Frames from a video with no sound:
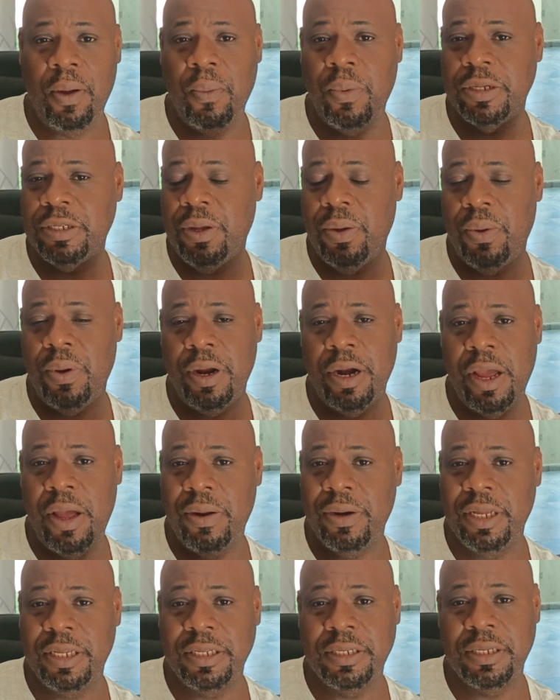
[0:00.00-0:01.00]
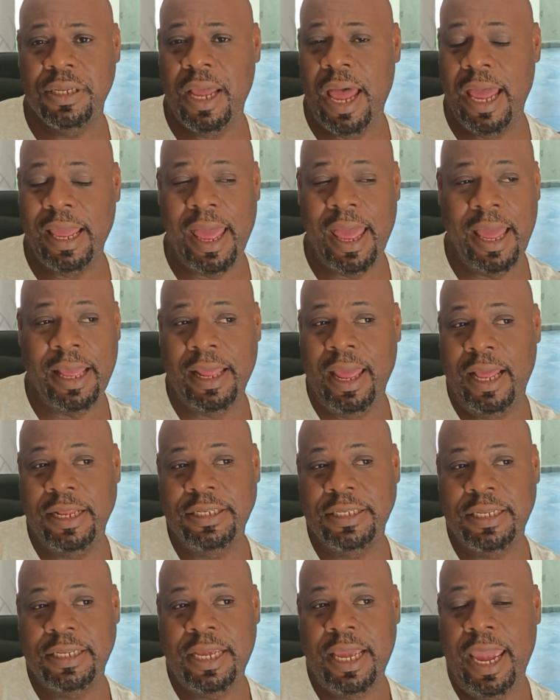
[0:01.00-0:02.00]
what's going on is I
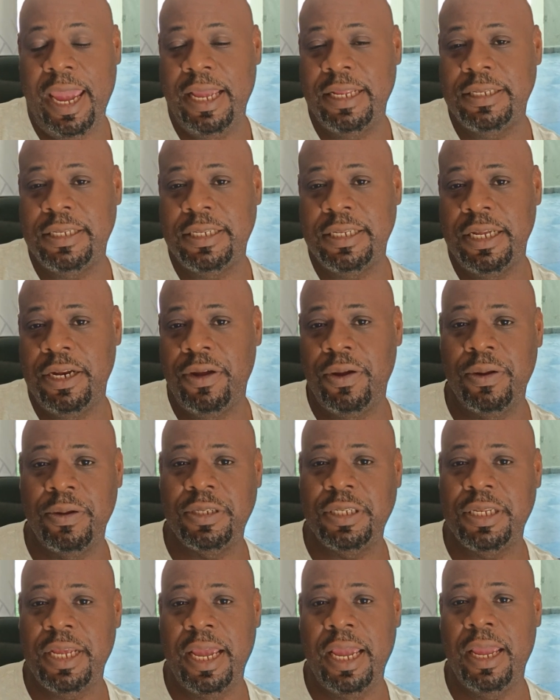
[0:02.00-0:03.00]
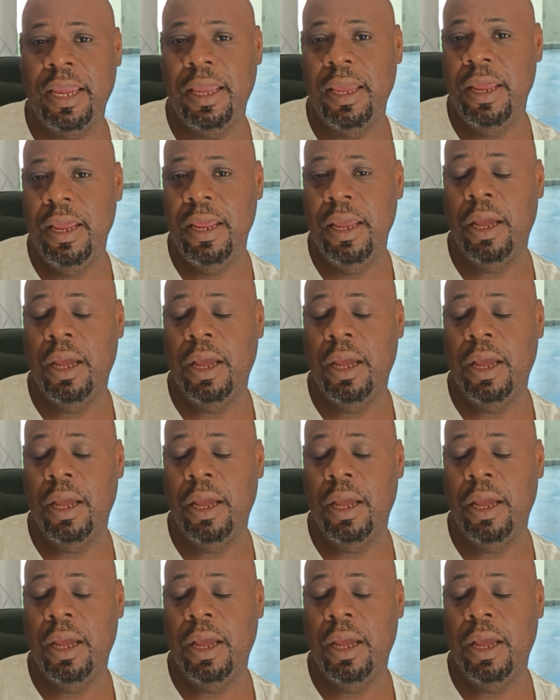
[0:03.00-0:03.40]
just can't sit here and say,